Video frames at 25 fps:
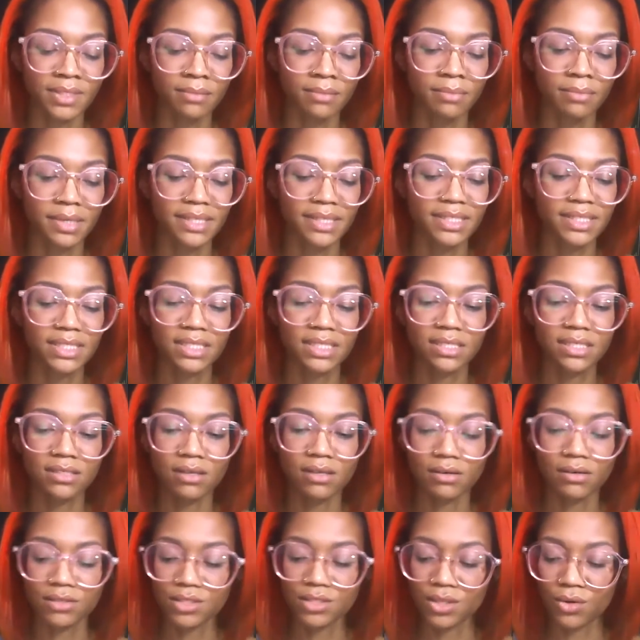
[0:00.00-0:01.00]
but this is
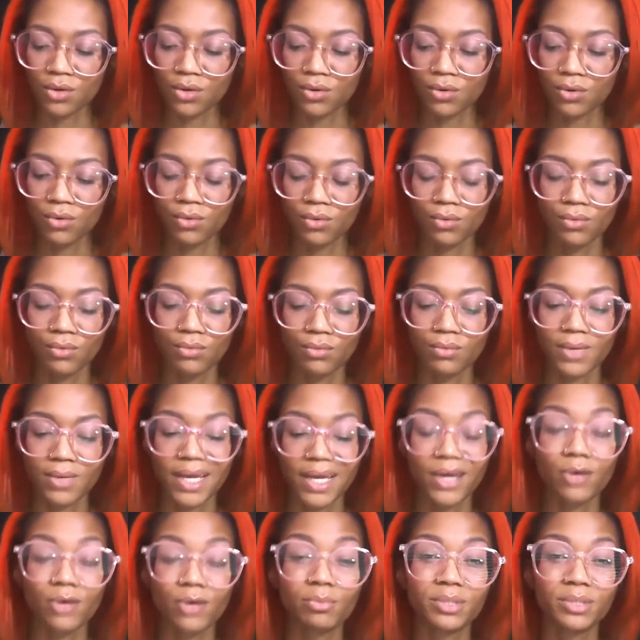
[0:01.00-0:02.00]
also
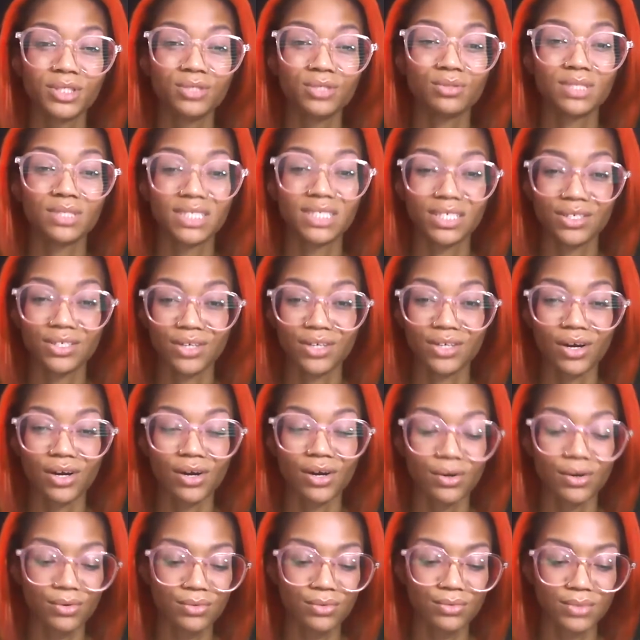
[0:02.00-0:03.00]
helping you see your
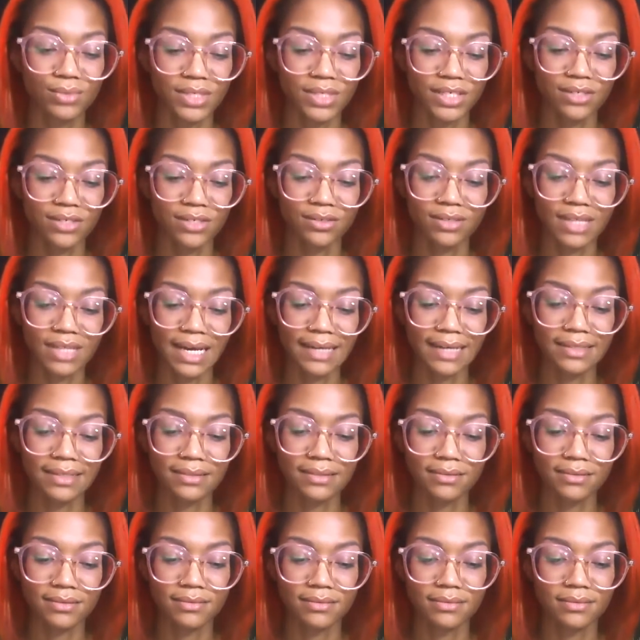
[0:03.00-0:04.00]
own inner light
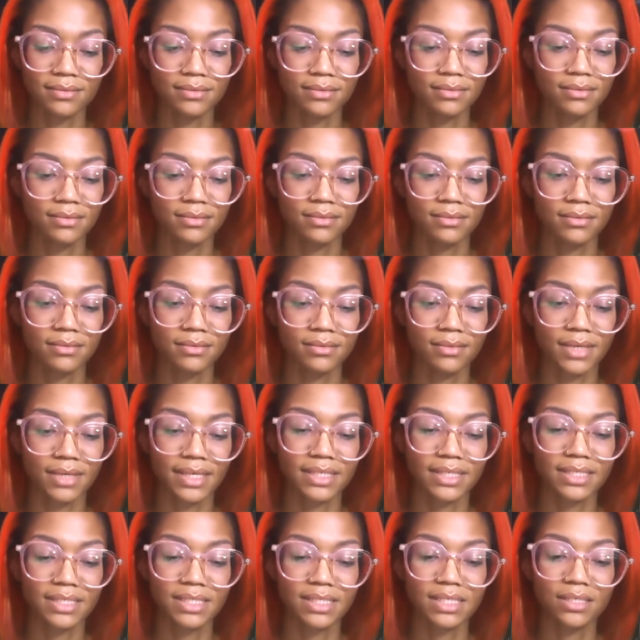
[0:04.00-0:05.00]

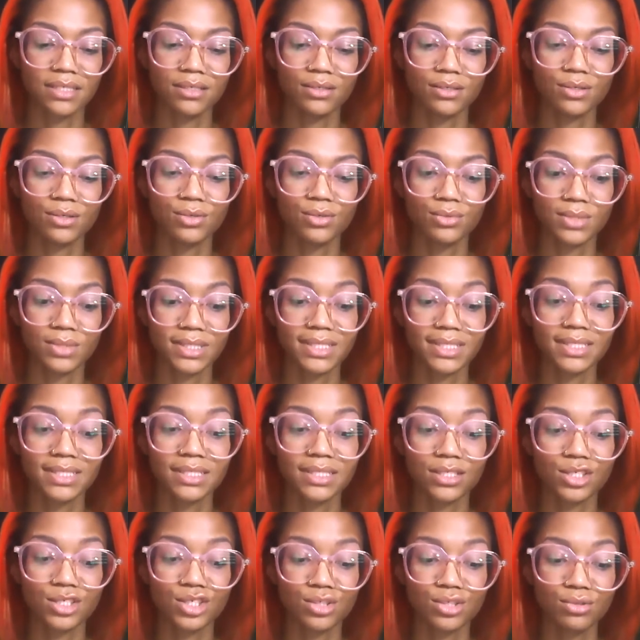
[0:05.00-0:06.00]
right seeing who it is
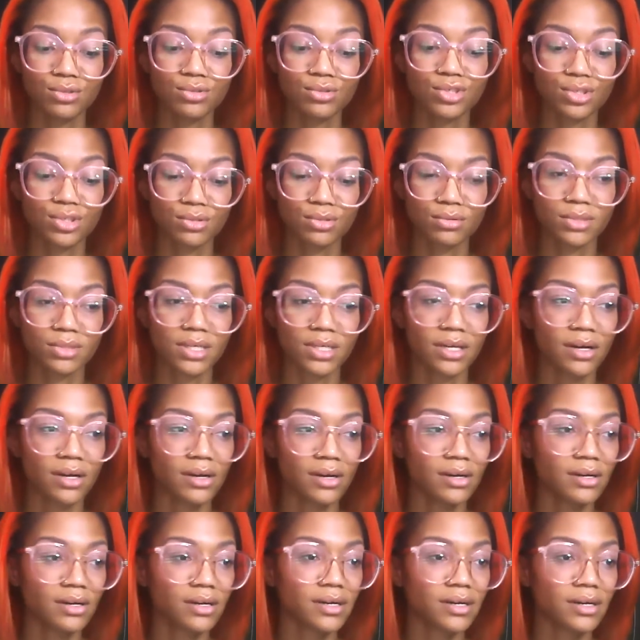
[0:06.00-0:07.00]
that you truly
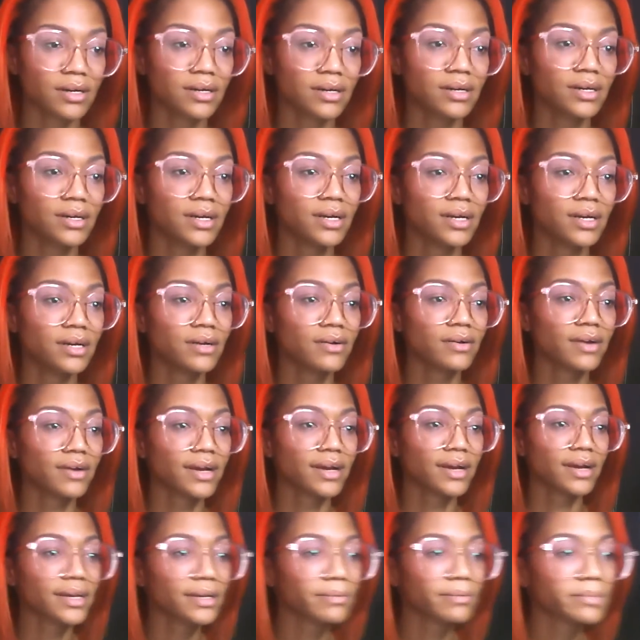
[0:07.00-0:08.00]
are
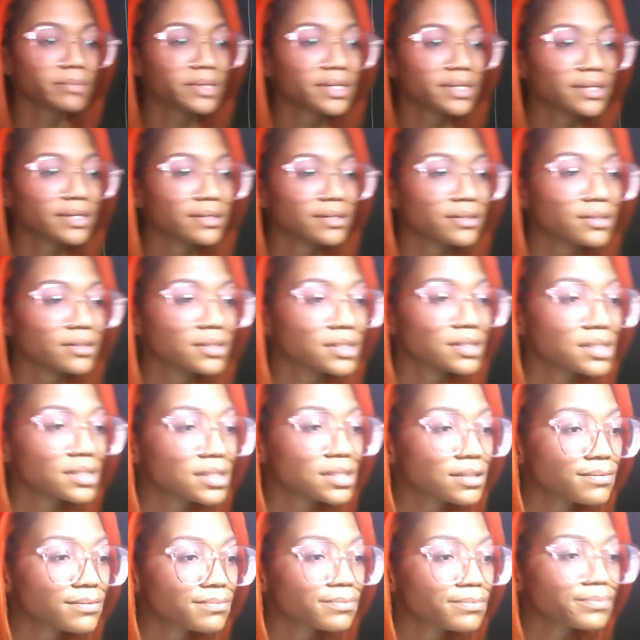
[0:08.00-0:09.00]
right
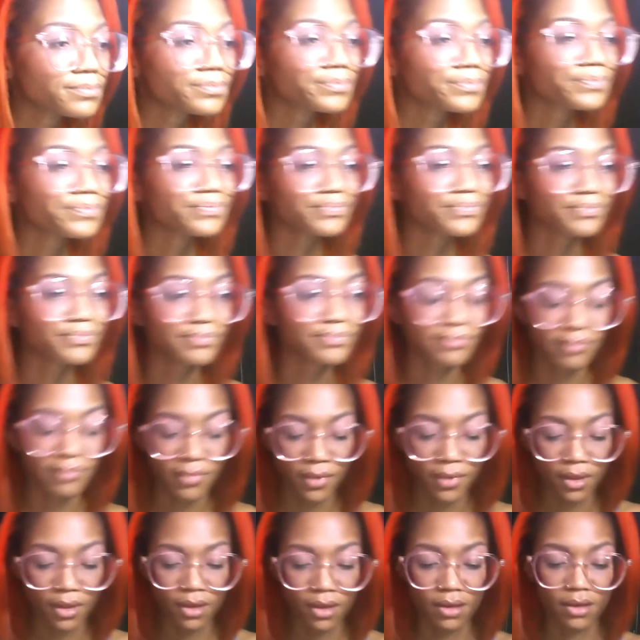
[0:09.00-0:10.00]
because
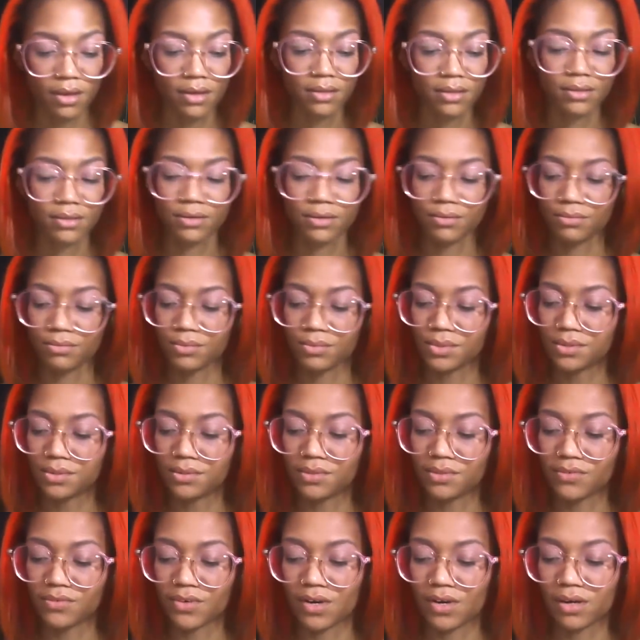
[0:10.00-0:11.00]
yeah the wheel
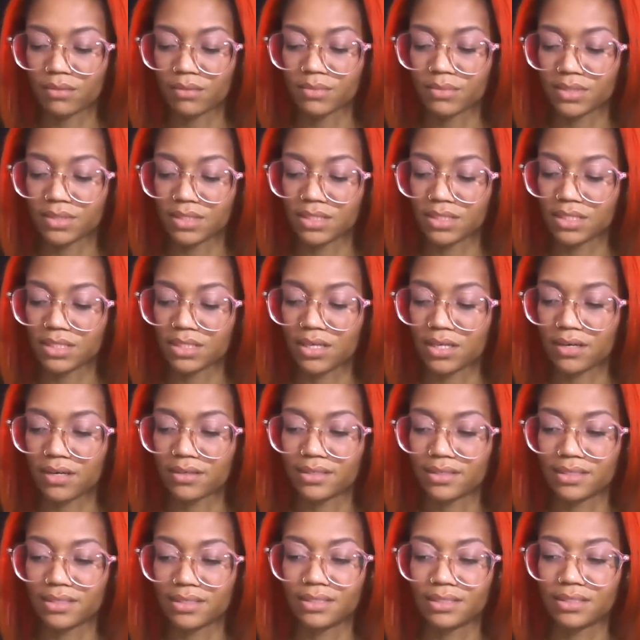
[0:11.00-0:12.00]
of karma is
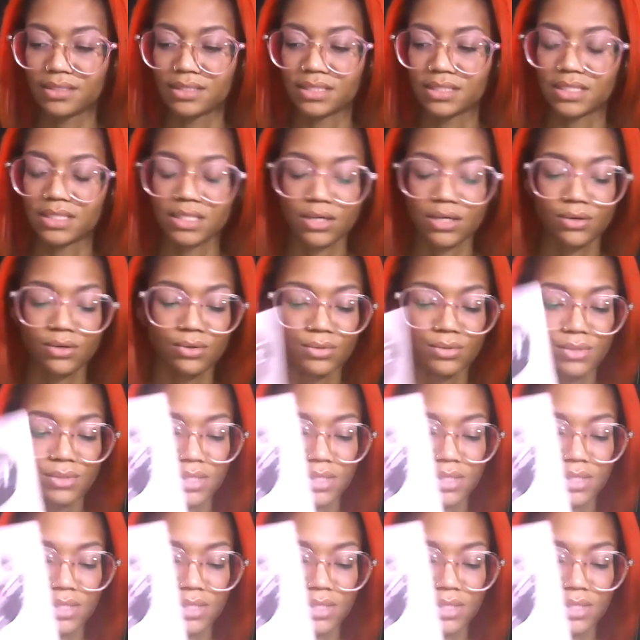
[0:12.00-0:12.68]
turning so